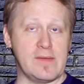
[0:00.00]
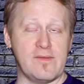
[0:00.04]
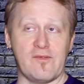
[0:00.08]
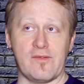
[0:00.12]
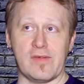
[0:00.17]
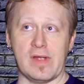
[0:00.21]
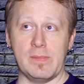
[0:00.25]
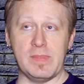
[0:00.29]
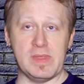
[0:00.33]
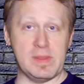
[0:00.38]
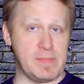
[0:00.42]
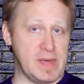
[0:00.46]

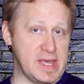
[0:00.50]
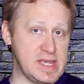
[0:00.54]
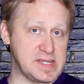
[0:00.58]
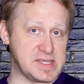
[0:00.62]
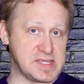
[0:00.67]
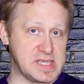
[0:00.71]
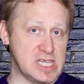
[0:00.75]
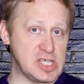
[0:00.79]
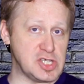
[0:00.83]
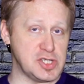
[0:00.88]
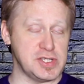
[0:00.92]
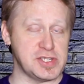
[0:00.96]
from the base
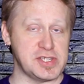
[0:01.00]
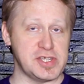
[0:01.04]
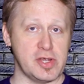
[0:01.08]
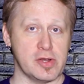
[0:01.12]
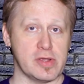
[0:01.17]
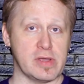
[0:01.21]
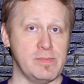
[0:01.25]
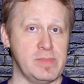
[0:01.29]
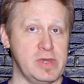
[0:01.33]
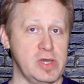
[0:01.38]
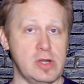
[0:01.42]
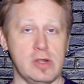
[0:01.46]
stations to your
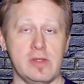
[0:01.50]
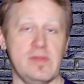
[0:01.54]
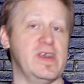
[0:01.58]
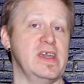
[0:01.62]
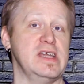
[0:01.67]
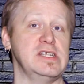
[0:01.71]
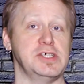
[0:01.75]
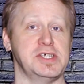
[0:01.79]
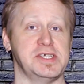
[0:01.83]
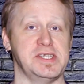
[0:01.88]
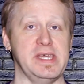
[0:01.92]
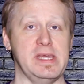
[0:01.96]
computer, they
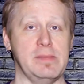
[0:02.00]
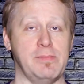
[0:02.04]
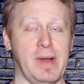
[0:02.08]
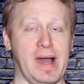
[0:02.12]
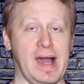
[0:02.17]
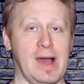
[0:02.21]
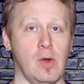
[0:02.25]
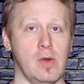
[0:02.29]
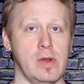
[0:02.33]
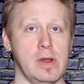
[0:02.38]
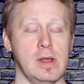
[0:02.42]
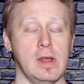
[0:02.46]
just need
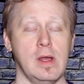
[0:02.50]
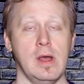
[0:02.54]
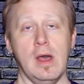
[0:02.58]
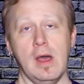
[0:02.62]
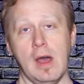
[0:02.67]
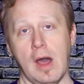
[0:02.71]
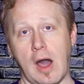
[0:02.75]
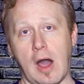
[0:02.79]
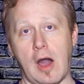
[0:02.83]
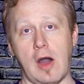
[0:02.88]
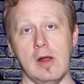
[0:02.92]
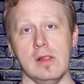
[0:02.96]
power.
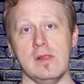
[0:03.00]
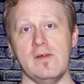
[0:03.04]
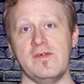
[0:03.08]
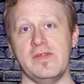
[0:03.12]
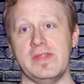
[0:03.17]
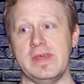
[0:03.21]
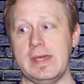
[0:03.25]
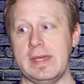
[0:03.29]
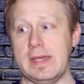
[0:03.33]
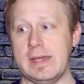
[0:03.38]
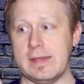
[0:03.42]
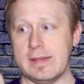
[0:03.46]
All of
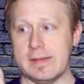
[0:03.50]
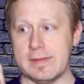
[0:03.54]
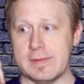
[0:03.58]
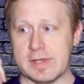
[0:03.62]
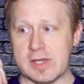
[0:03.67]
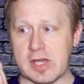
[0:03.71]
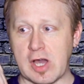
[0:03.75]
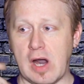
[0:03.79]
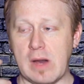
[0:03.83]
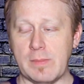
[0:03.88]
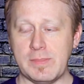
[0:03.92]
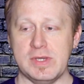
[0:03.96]
the
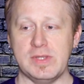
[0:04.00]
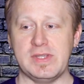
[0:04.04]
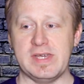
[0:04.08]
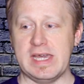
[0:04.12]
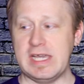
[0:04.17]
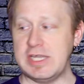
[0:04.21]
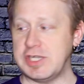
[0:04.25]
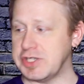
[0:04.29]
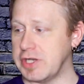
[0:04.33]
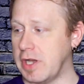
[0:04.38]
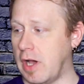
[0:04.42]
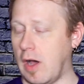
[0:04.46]

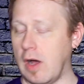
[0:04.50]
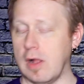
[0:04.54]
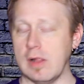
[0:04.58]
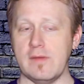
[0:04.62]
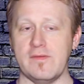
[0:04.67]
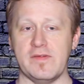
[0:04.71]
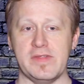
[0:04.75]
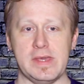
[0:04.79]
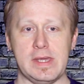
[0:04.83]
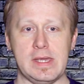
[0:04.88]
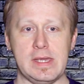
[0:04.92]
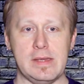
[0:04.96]
computation, all
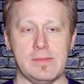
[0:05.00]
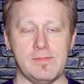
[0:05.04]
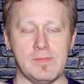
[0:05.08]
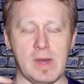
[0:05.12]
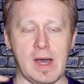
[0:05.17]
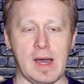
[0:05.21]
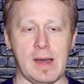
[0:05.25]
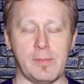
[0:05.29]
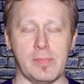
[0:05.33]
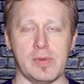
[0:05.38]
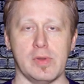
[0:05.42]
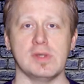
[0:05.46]
of the
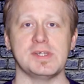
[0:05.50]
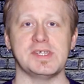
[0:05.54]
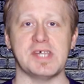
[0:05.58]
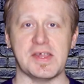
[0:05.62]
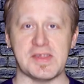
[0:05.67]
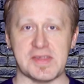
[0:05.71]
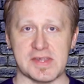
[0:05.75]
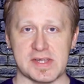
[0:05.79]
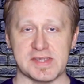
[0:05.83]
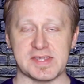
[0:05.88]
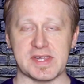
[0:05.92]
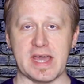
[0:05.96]

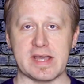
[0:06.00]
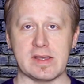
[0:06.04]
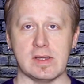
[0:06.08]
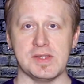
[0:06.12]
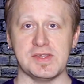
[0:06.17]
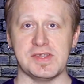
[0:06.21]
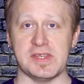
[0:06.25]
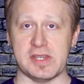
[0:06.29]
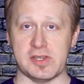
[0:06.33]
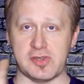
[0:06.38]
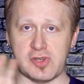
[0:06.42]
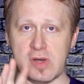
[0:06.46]
processing cycles
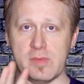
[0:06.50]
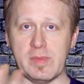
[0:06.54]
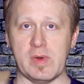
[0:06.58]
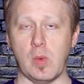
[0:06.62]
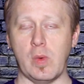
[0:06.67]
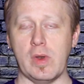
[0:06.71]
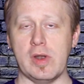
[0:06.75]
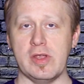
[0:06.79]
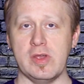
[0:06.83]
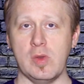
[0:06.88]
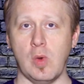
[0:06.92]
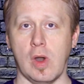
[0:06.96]
that determine
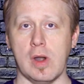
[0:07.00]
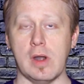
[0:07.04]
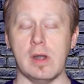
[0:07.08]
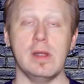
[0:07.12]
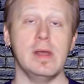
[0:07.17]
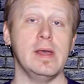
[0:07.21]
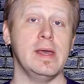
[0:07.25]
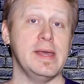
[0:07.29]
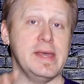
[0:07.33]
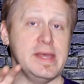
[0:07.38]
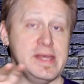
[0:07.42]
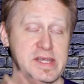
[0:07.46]
where you are
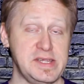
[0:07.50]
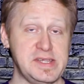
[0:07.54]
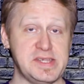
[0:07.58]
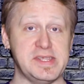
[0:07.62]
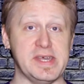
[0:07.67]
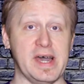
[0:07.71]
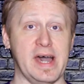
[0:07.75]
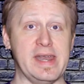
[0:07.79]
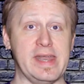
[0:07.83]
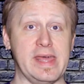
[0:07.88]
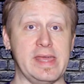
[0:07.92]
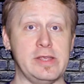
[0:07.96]
is
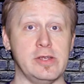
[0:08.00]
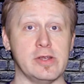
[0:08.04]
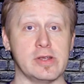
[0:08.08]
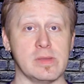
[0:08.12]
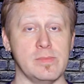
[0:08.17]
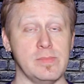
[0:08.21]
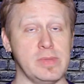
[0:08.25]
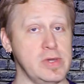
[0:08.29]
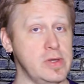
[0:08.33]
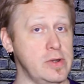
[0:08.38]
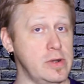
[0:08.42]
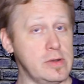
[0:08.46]
done in your
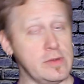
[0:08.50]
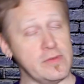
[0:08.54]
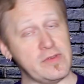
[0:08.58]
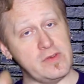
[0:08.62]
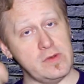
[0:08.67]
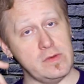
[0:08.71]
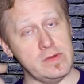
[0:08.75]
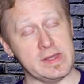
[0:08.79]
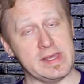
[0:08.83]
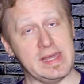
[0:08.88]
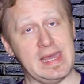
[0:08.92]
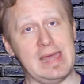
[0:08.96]
computer
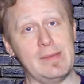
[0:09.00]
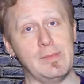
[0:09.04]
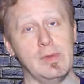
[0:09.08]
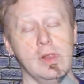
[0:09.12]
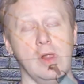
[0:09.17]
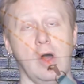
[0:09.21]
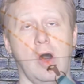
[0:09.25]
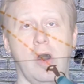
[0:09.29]
through the cable